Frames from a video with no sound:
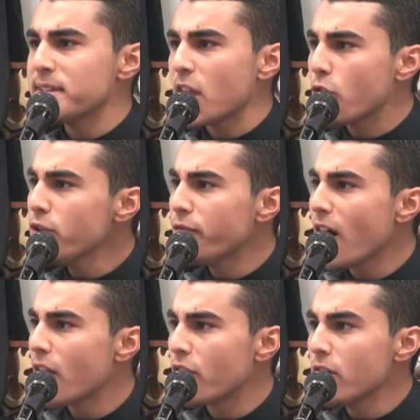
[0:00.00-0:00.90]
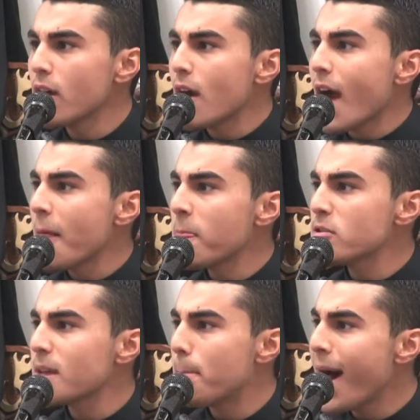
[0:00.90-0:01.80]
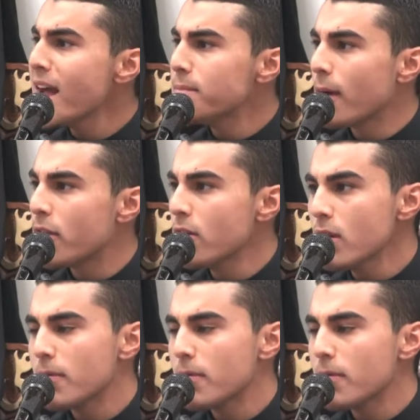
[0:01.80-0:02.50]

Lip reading: is a good father and there's a bad mother,